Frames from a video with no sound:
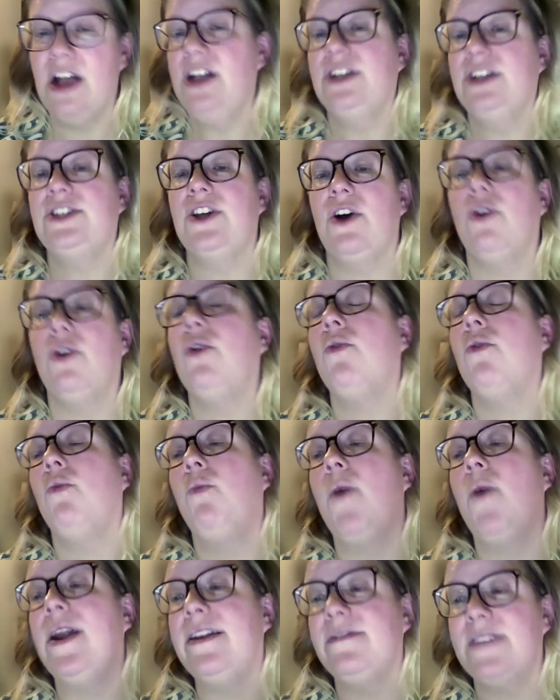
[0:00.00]
So
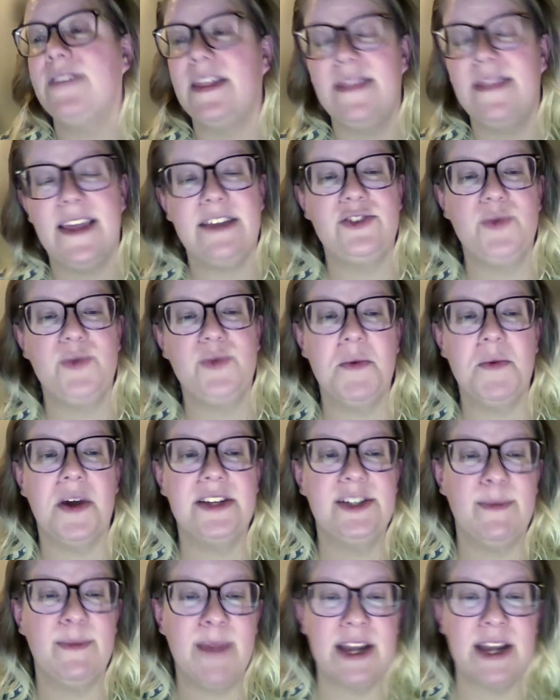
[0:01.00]
one of the things we
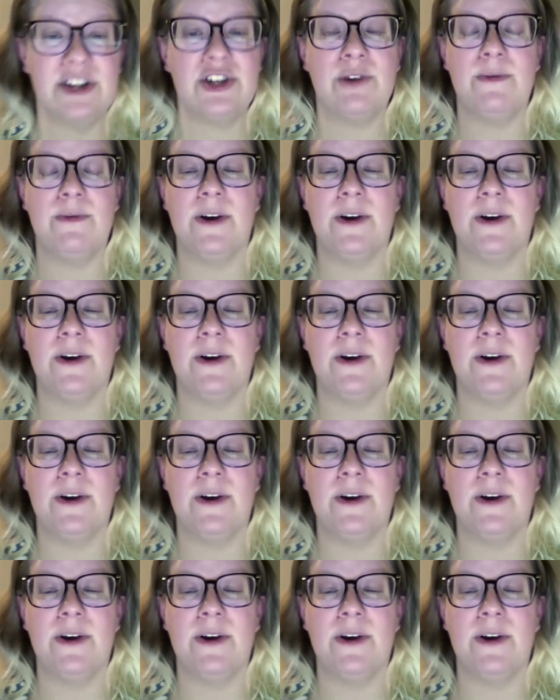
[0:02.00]
want to make sure